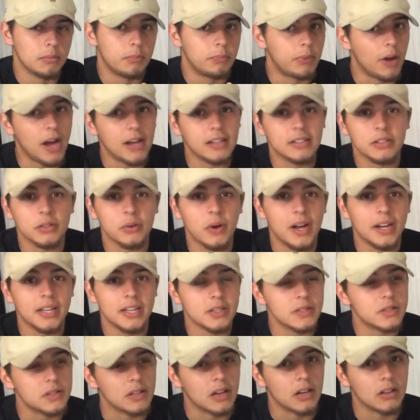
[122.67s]
Box squatting
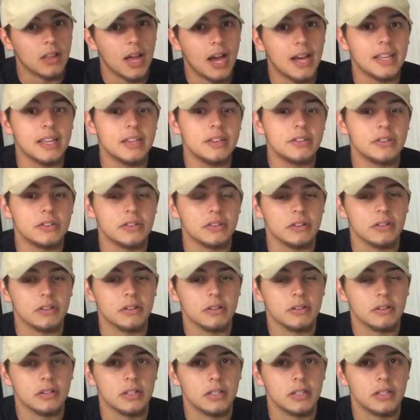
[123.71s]
is a lot easier